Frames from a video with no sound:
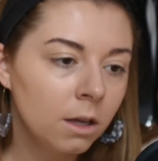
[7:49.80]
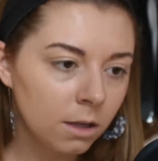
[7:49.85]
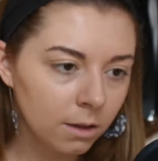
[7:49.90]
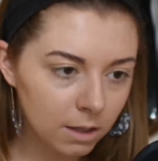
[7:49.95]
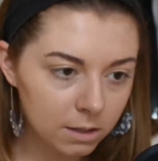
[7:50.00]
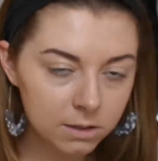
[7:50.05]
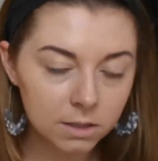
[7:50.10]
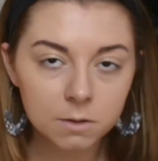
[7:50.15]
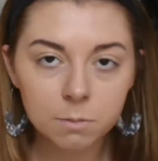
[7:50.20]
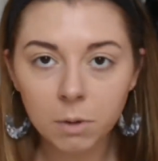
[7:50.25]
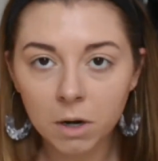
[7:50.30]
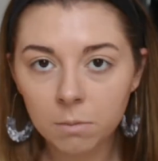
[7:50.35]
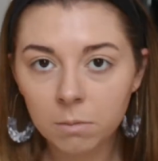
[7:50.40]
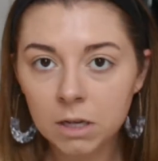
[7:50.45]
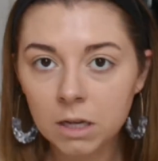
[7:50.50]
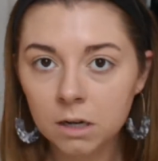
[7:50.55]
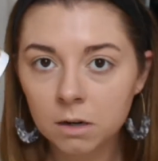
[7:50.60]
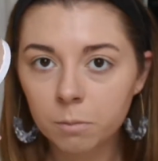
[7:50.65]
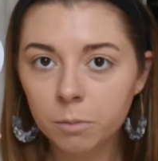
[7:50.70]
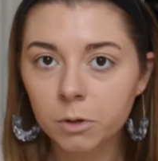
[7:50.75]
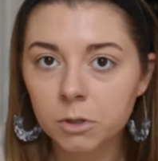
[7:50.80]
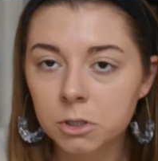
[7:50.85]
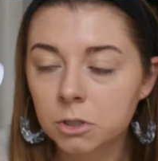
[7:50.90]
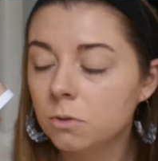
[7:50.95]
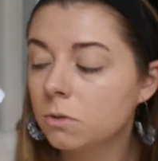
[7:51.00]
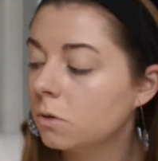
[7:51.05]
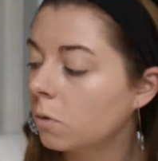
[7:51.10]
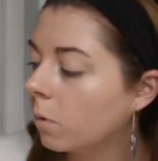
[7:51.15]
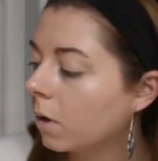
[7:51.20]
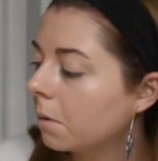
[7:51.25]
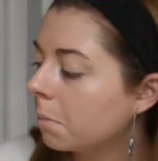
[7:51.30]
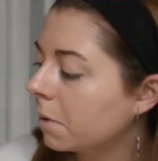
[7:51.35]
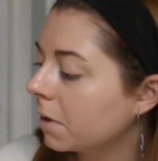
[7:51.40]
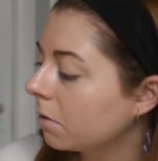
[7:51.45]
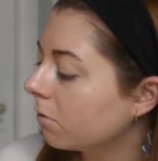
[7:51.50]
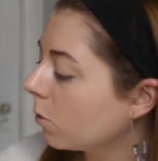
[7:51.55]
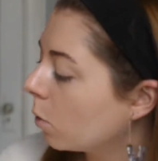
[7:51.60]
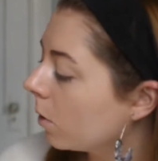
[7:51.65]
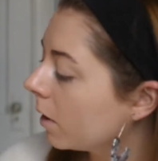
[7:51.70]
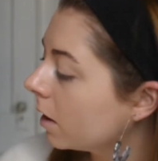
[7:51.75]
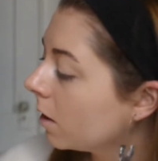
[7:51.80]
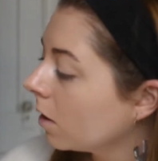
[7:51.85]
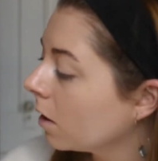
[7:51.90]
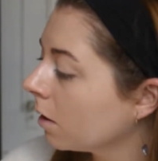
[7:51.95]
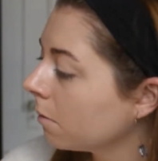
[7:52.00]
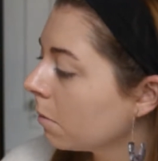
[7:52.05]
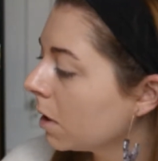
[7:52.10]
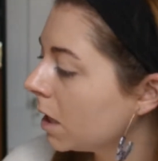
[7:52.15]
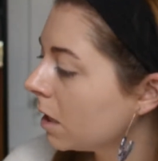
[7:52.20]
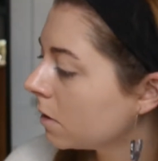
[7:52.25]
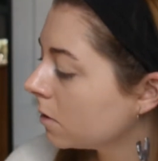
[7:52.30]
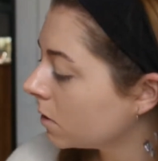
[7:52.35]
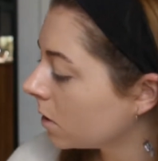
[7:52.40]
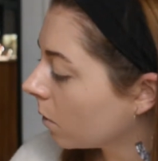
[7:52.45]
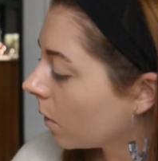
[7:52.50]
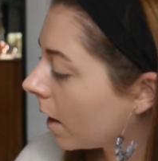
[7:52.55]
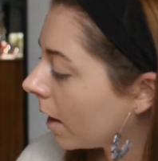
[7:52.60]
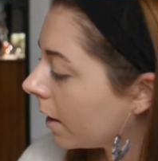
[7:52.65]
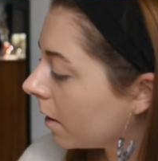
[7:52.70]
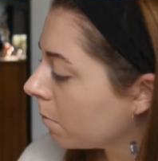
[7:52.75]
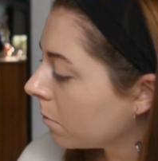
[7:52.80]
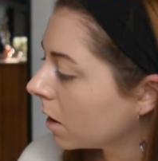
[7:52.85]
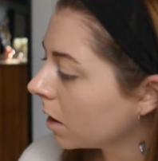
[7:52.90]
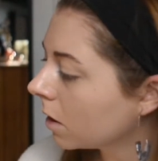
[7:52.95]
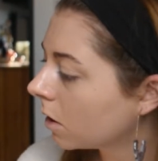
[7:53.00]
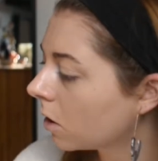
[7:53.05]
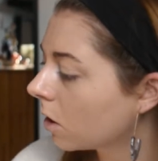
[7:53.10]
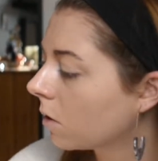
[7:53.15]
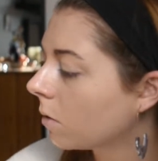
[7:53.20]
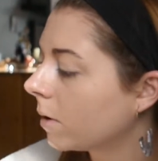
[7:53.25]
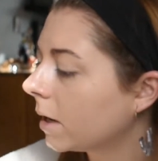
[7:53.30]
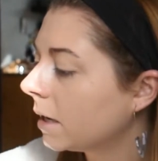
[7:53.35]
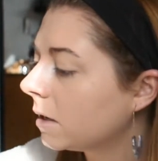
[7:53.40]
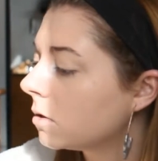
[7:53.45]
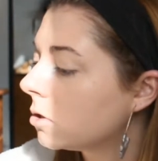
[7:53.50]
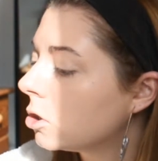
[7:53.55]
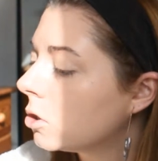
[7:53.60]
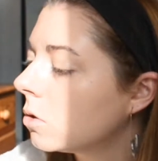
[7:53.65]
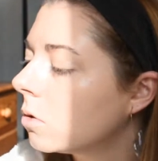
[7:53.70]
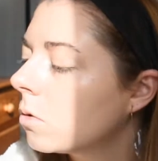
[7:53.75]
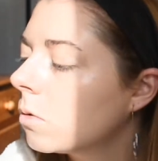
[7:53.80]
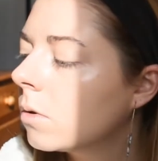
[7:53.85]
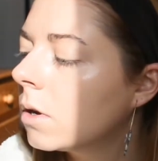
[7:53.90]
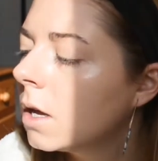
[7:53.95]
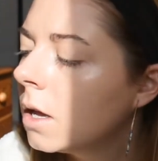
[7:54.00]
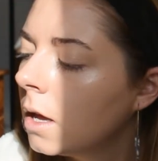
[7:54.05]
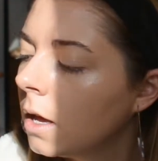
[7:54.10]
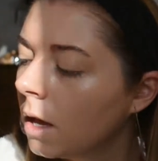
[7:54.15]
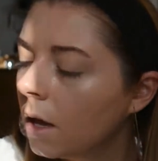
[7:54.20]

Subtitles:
this is probably gonna produce quite a bit of oil on me, so I'm gonna go into